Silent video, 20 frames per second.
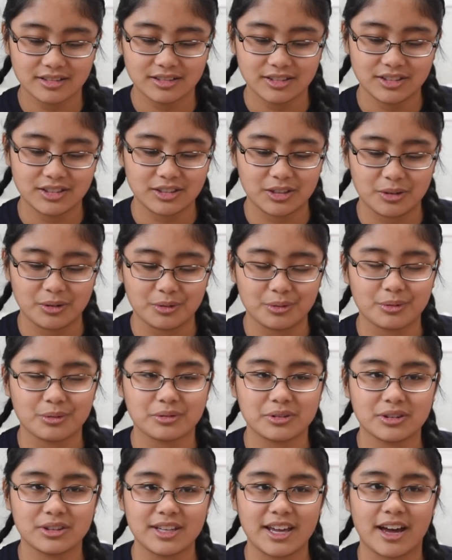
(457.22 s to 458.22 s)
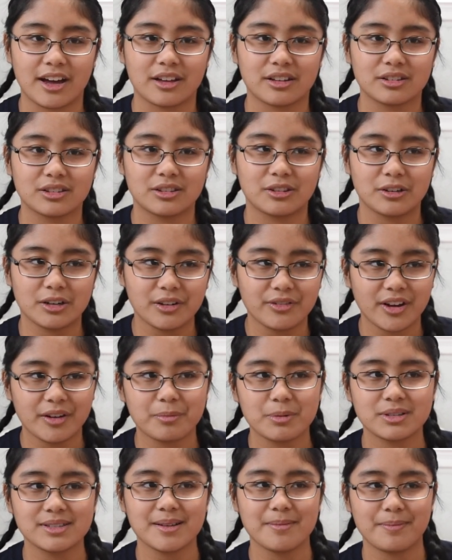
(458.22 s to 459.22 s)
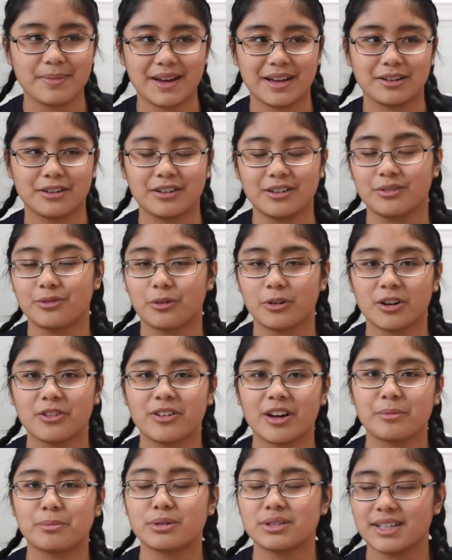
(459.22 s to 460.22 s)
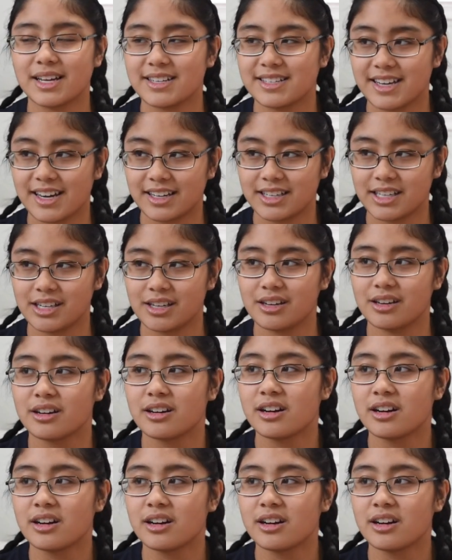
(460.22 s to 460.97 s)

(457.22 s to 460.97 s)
So yeah, thirty-five percent band nerd, forty-five percent techie.